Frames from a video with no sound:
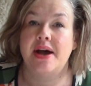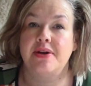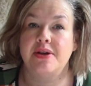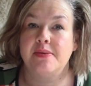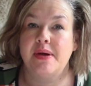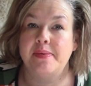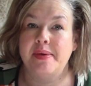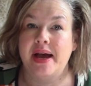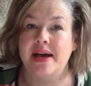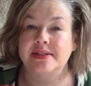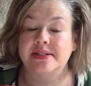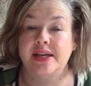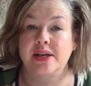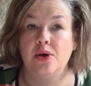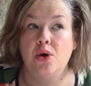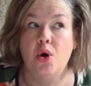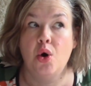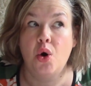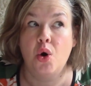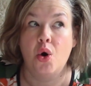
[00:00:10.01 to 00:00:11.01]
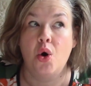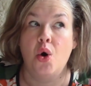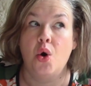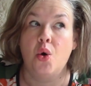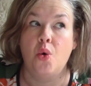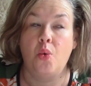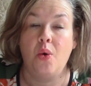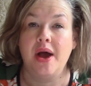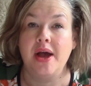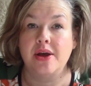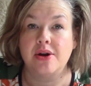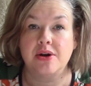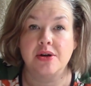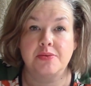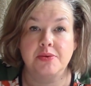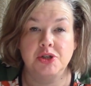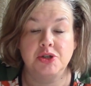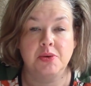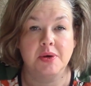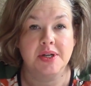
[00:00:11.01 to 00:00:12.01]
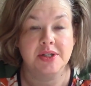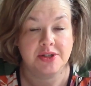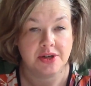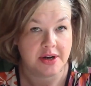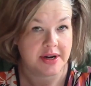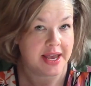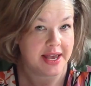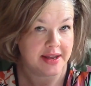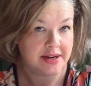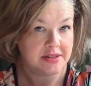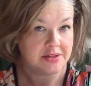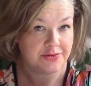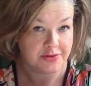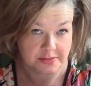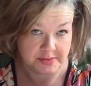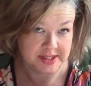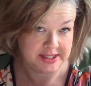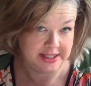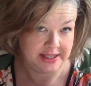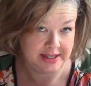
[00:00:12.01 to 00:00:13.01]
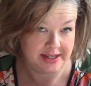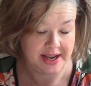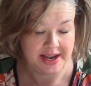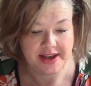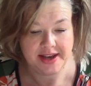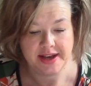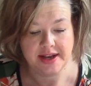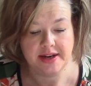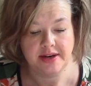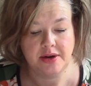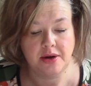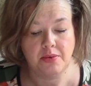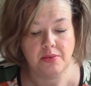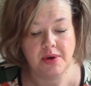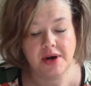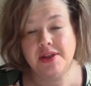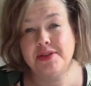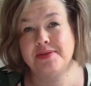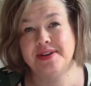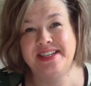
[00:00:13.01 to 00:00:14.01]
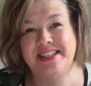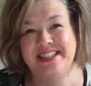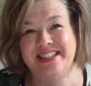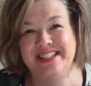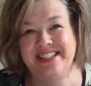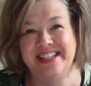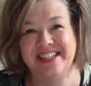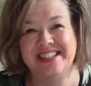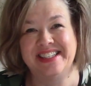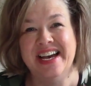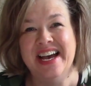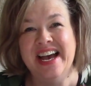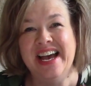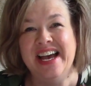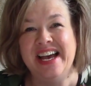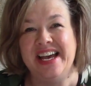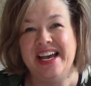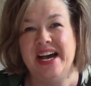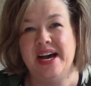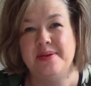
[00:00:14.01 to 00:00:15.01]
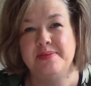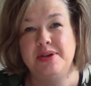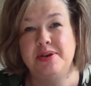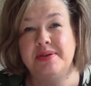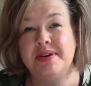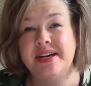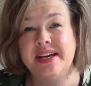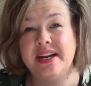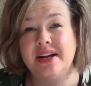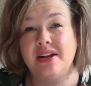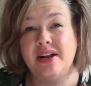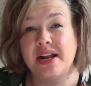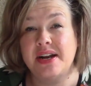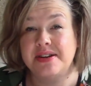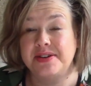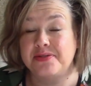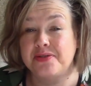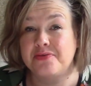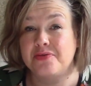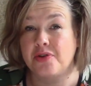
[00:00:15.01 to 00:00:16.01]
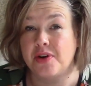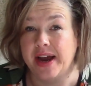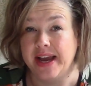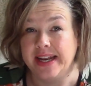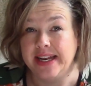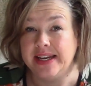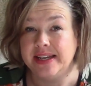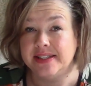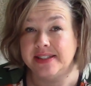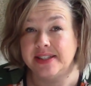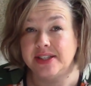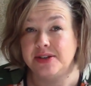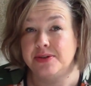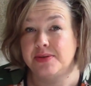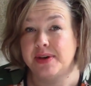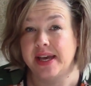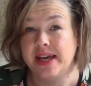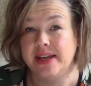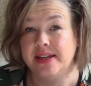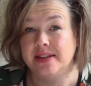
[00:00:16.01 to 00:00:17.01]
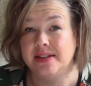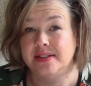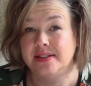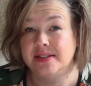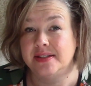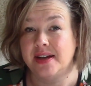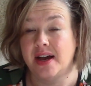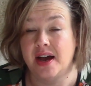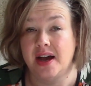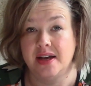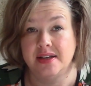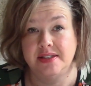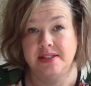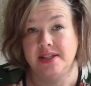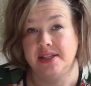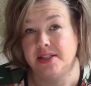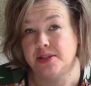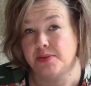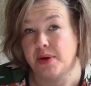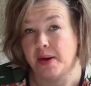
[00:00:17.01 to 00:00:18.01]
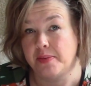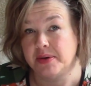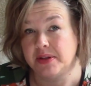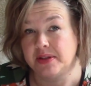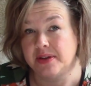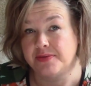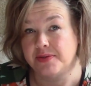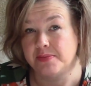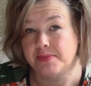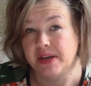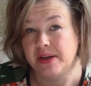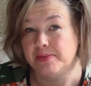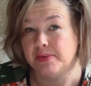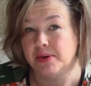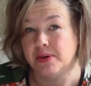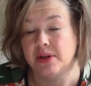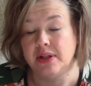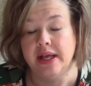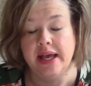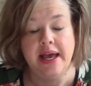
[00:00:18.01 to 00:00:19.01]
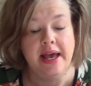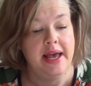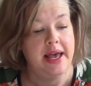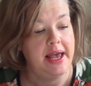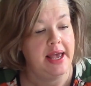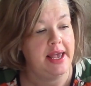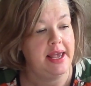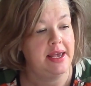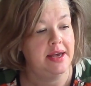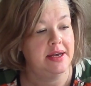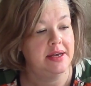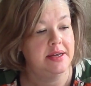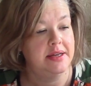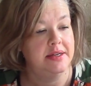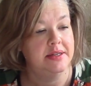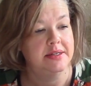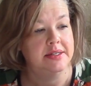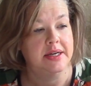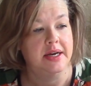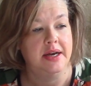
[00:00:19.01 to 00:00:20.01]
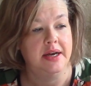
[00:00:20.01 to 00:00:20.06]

you might be asking, why on earth would you want to start cannas from seed? And one of the reasons is you can get a lot of different varieties. You can seed swap with different people, and